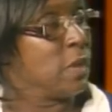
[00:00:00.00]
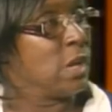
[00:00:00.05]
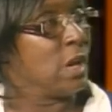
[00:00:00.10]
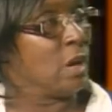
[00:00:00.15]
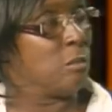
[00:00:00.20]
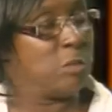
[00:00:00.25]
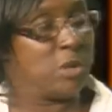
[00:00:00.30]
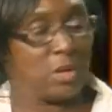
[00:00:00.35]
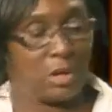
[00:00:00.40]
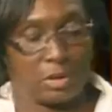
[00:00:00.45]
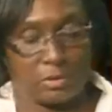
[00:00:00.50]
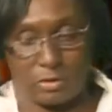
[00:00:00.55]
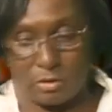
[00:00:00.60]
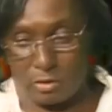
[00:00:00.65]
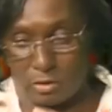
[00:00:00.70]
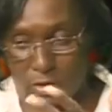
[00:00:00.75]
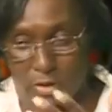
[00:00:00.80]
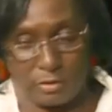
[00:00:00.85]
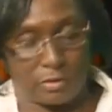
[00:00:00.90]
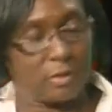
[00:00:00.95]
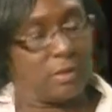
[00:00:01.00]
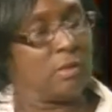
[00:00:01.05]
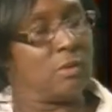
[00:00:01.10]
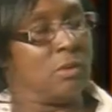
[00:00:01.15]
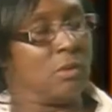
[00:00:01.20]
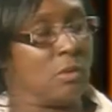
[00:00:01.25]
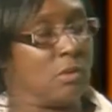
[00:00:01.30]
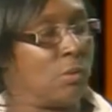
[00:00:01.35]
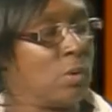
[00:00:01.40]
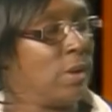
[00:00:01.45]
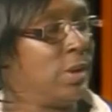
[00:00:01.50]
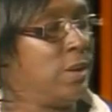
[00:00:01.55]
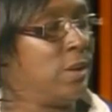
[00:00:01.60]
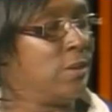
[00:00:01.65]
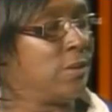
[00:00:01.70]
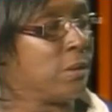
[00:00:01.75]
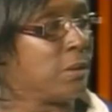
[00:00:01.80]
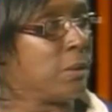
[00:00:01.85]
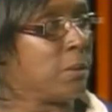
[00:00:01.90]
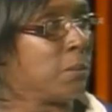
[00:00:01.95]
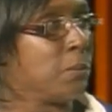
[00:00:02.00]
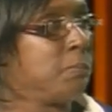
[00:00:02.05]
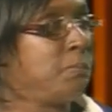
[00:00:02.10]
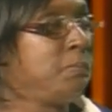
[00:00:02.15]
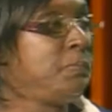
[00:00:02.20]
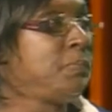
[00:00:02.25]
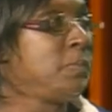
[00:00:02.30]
I mean, that's 1 year old.